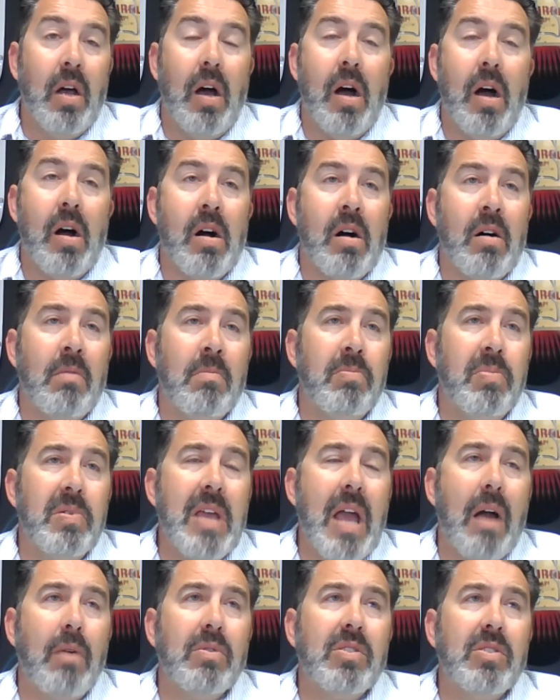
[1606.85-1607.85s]
But
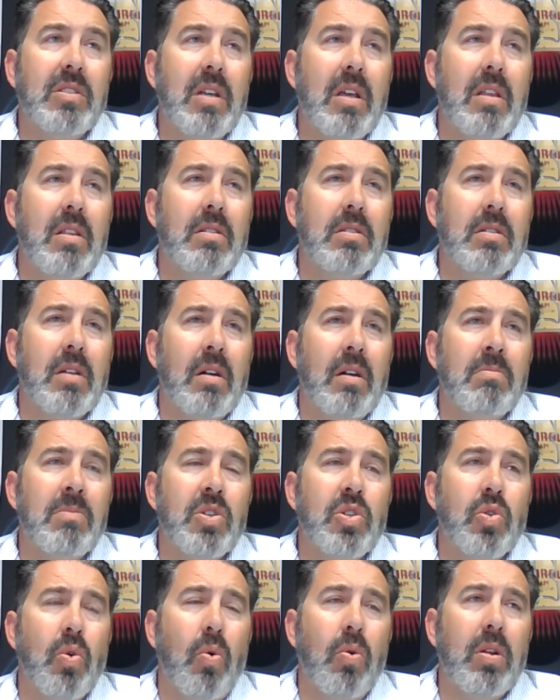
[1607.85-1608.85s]
yeah, I would say that the
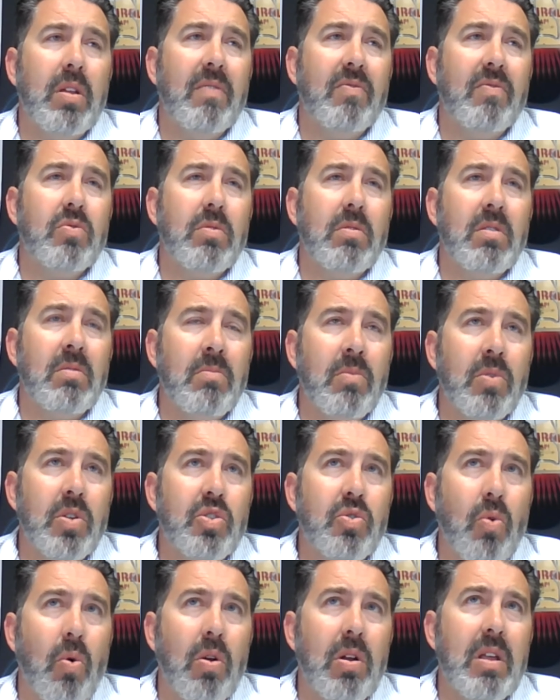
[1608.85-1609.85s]

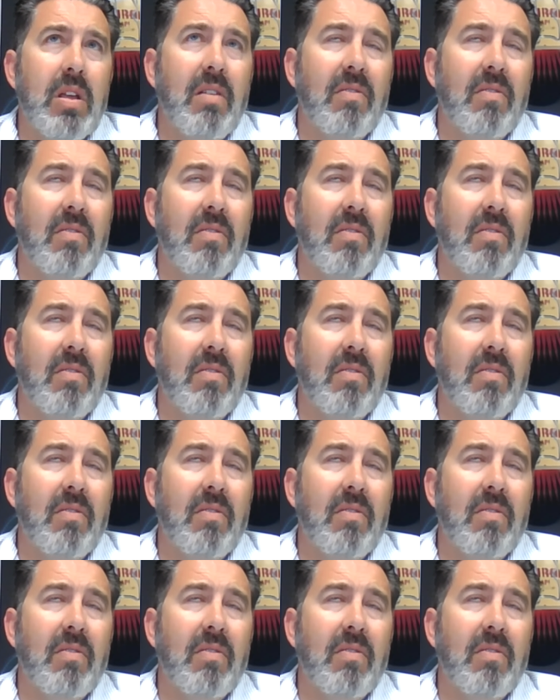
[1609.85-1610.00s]
majority